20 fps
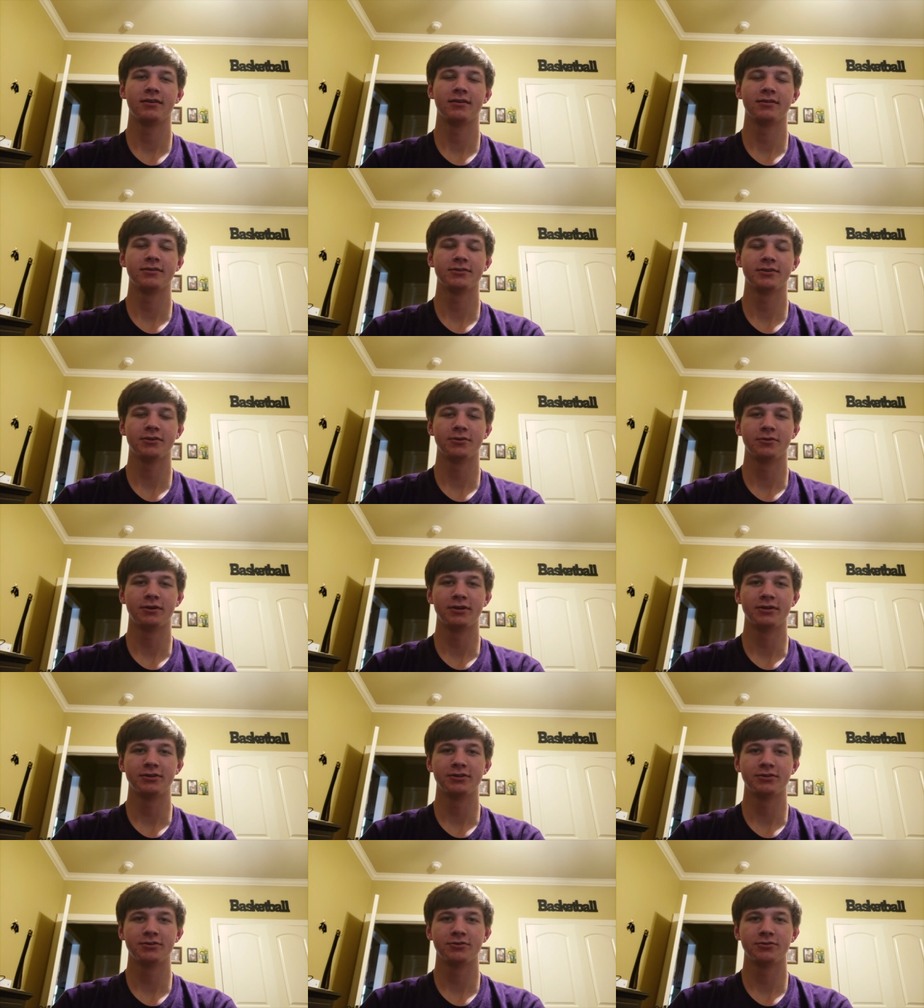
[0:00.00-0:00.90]
so I
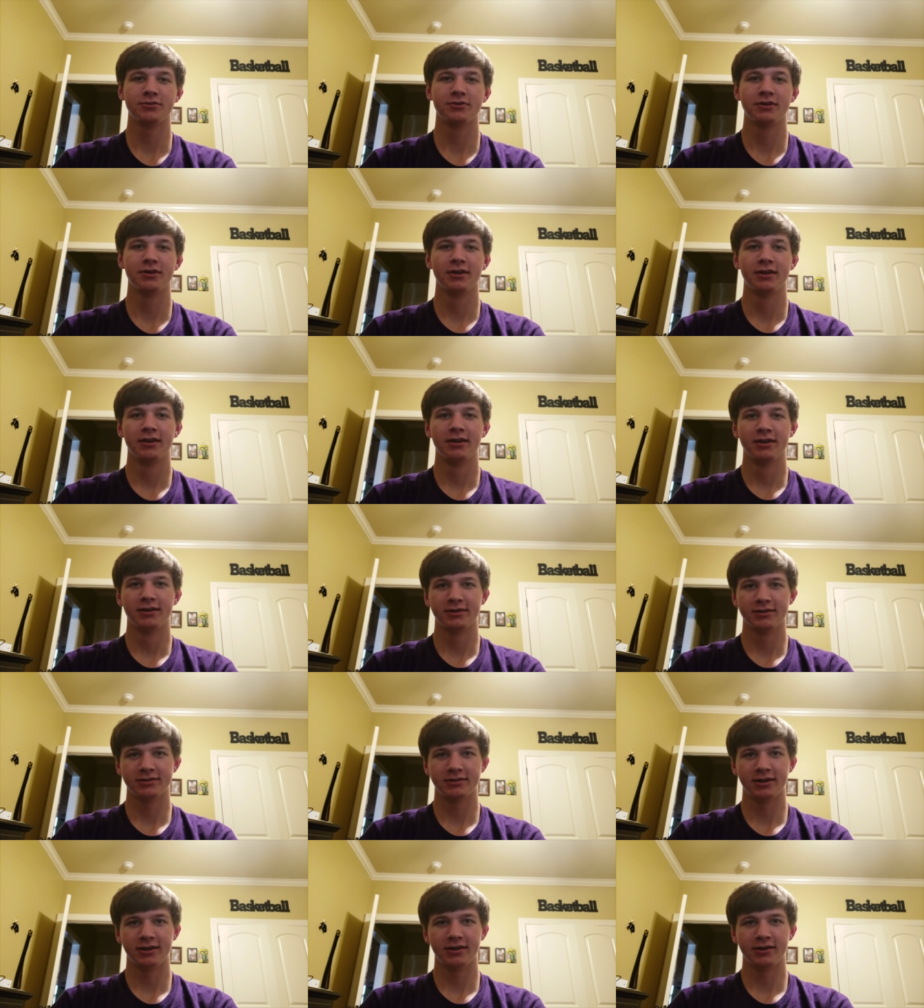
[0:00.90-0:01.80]
just
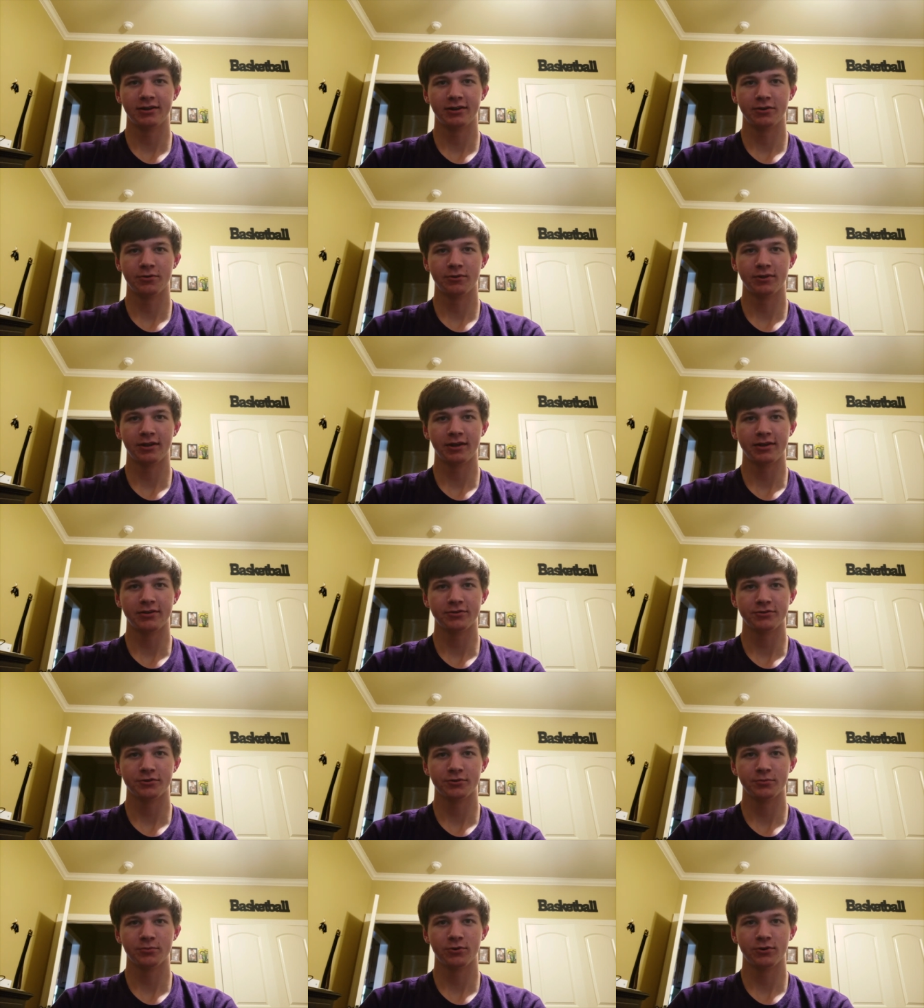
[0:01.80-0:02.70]
decided to go with
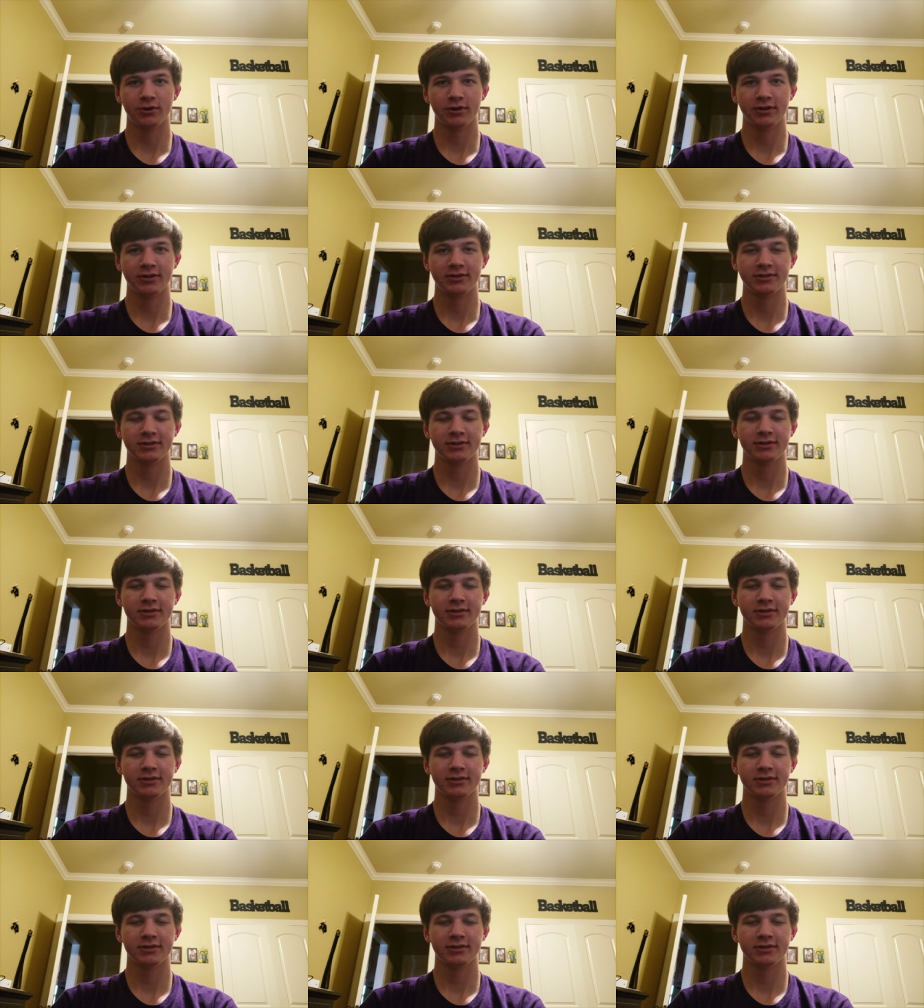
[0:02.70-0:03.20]
Astroprint.